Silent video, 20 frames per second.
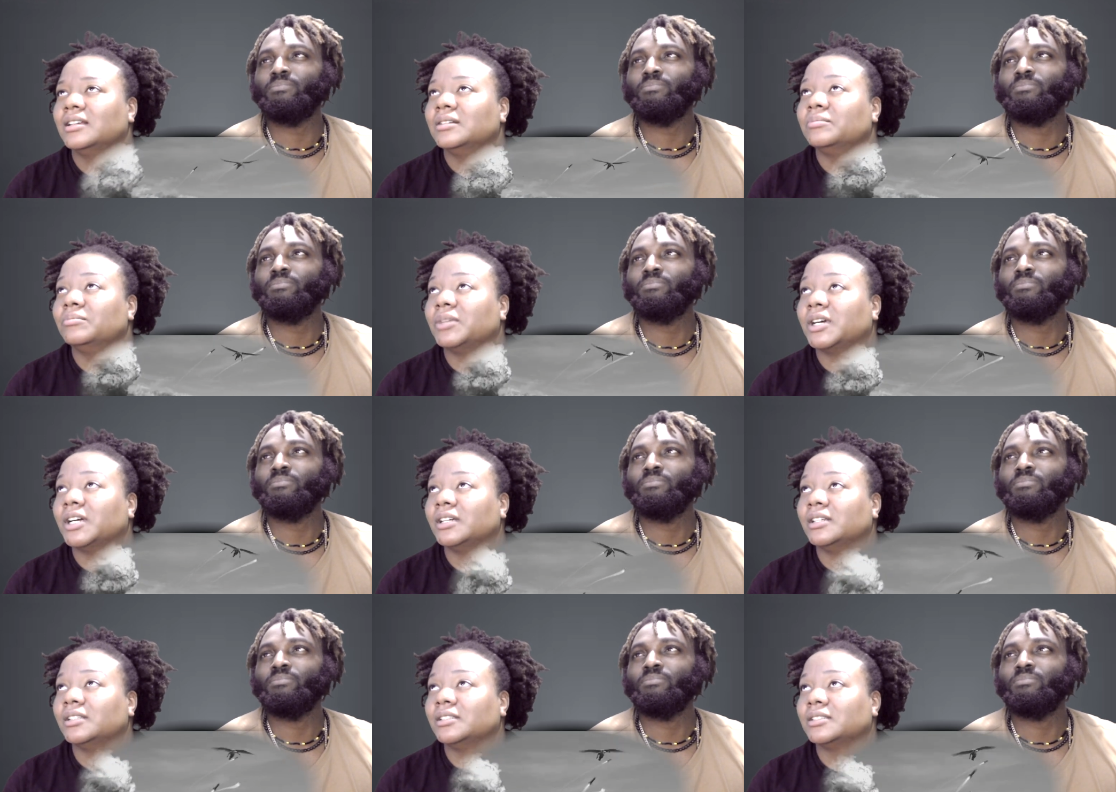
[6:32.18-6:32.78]

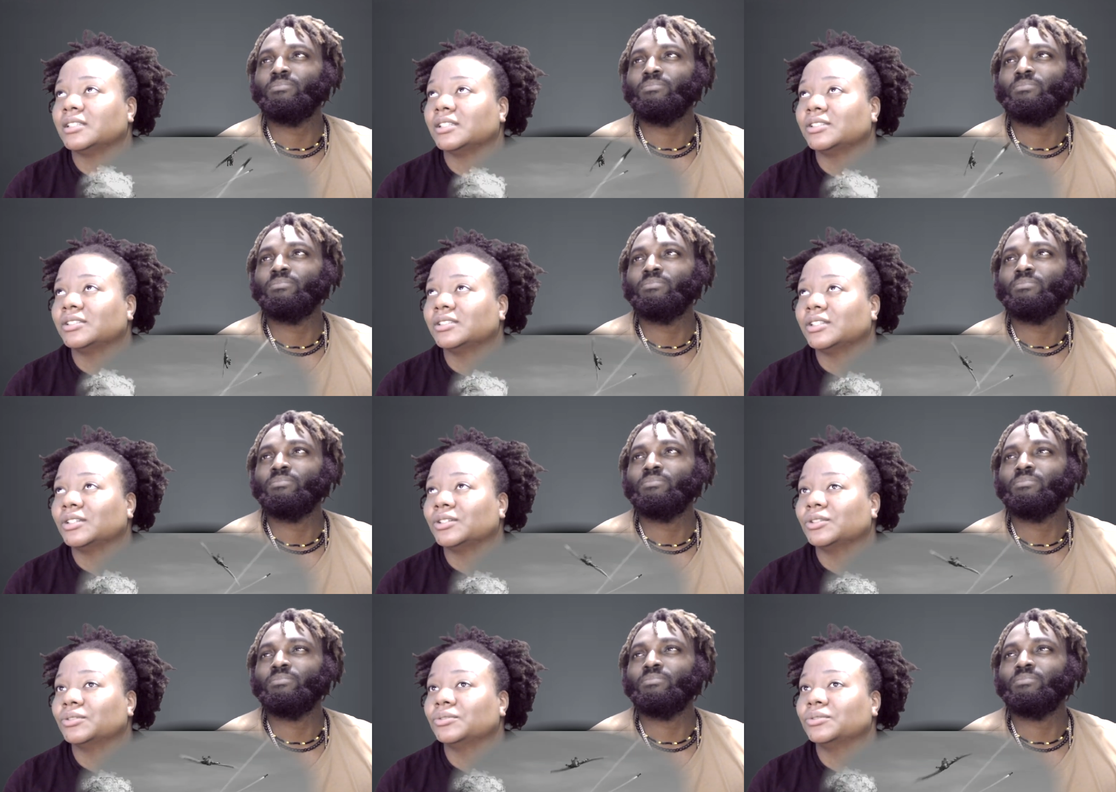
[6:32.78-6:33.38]
Speaker 1: But there's
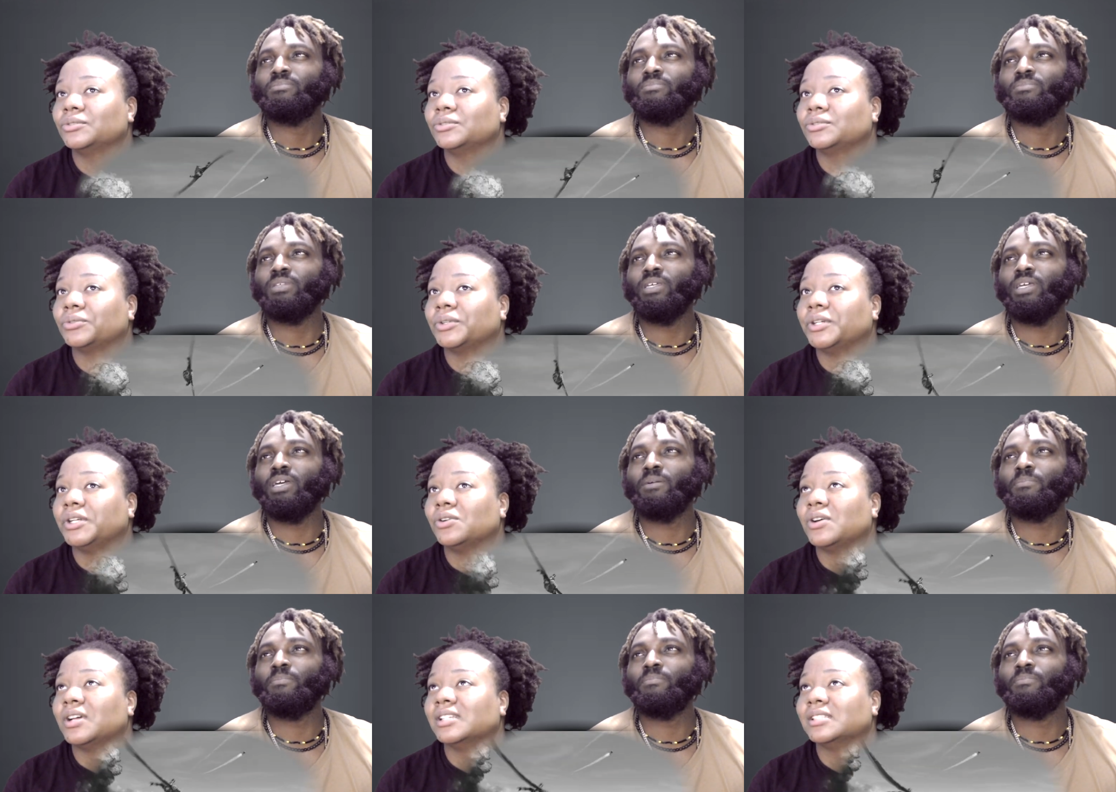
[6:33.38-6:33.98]
still.
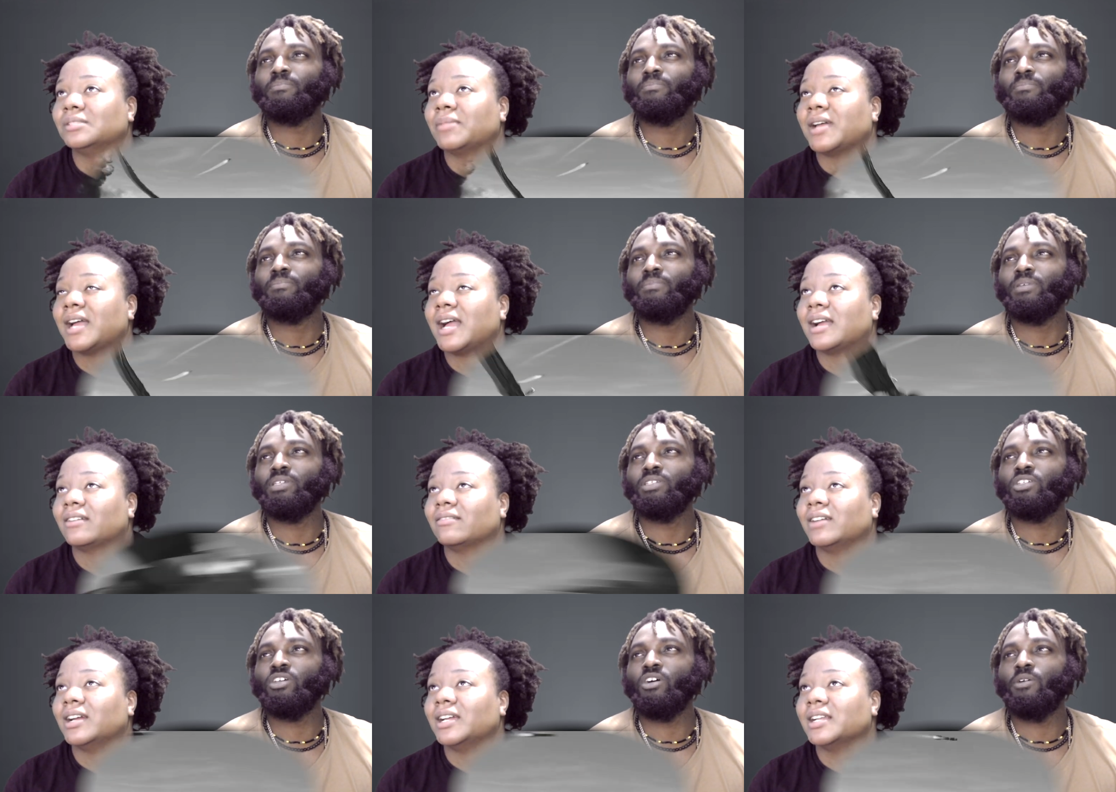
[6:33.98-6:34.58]
Yep. He's
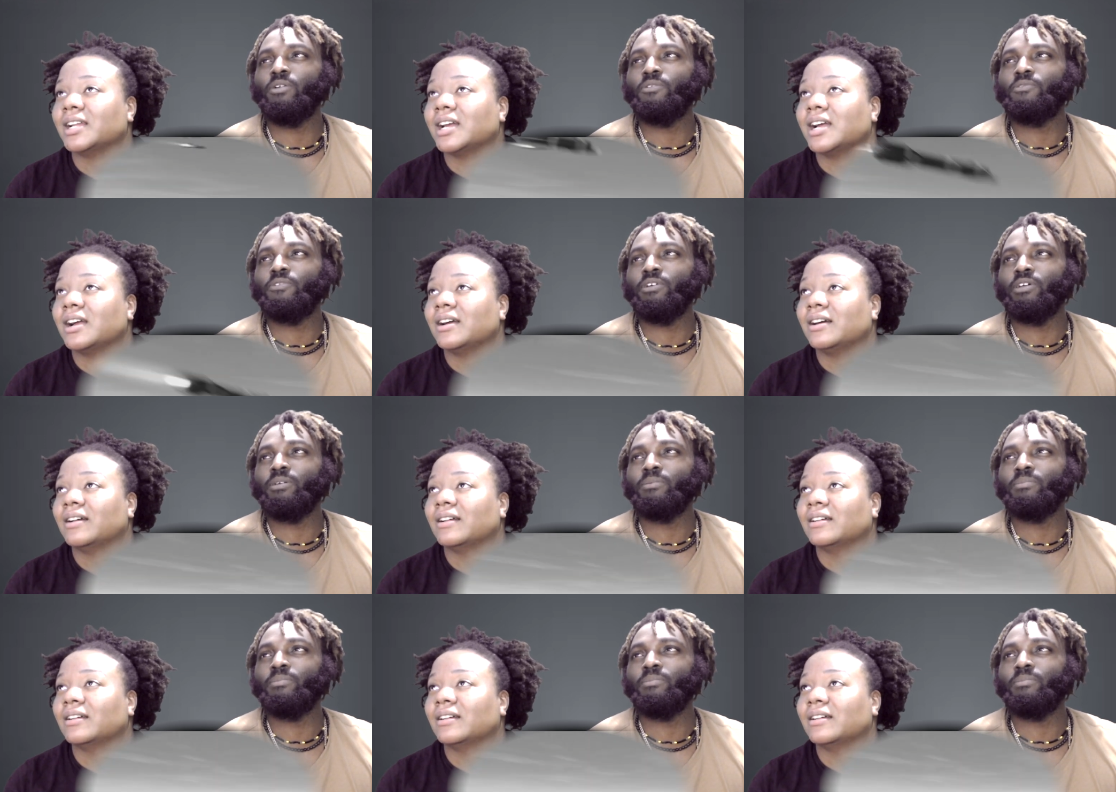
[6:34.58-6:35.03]
right
Speaker 2: going now. for him.